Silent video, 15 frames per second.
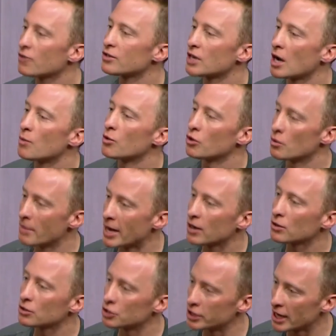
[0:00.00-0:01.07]
of time with your
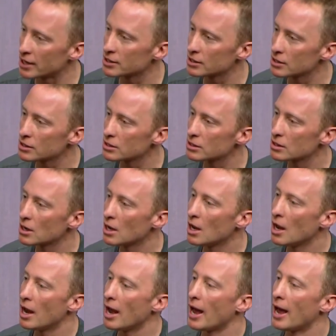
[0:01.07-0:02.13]
medical geneticists
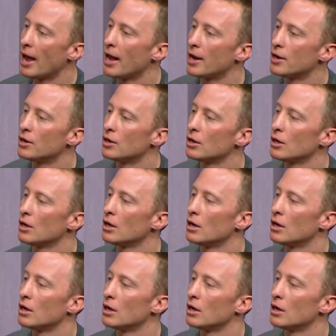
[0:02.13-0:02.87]
and